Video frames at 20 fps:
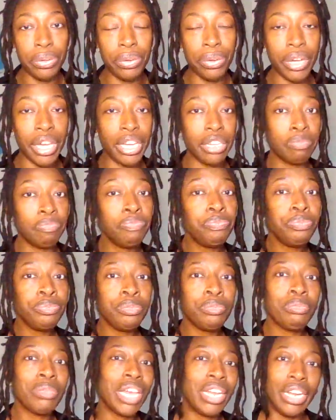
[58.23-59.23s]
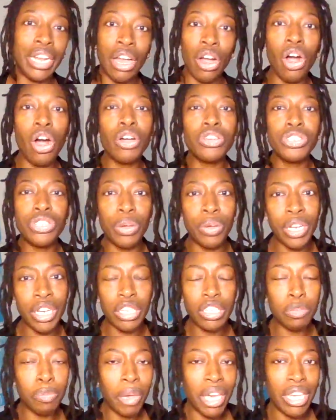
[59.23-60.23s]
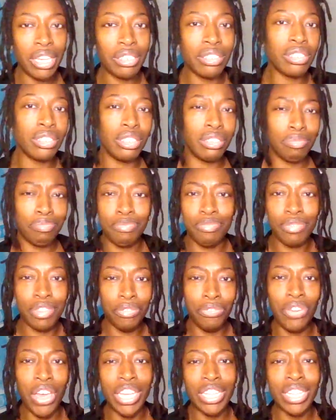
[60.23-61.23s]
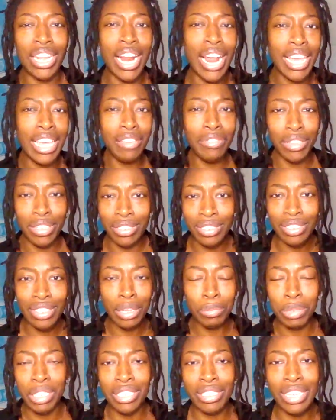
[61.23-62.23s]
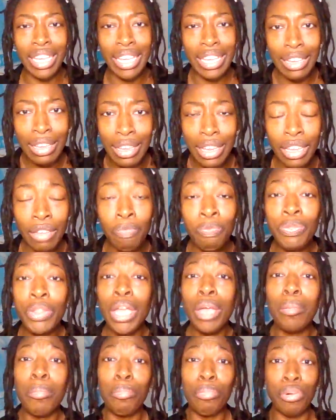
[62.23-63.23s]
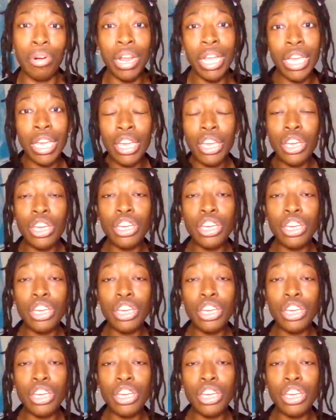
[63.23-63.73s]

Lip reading: Okay, now also in this space, the fact that I even slipped to say eat, bring